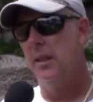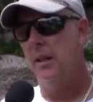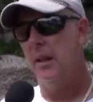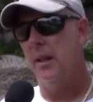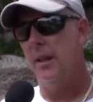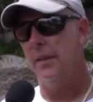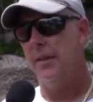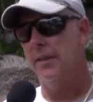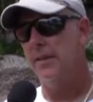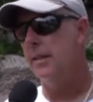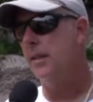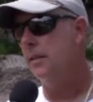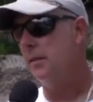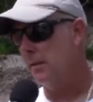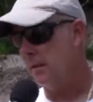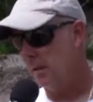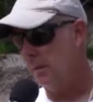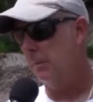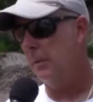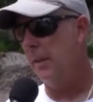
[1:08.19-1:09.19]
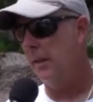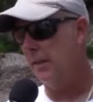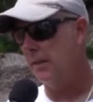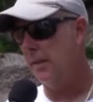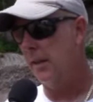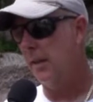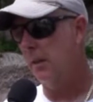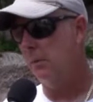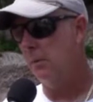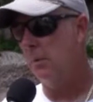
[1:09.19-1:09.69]
The season's going to be an
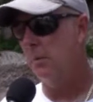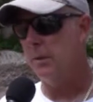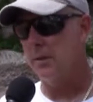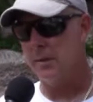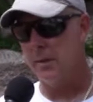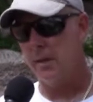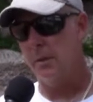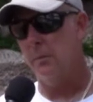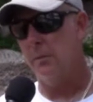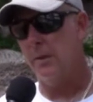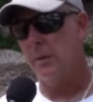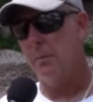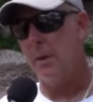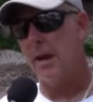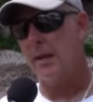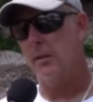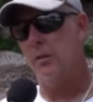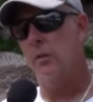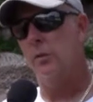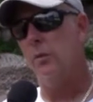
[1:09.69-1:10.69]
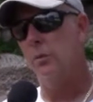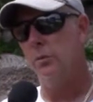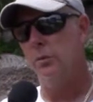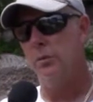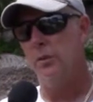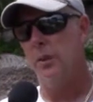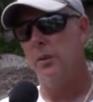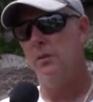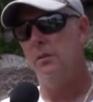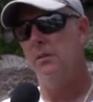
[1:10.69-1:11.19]
exciting one. We're starting with the back to school
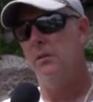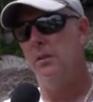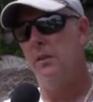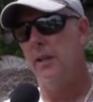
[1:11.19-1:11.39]
show.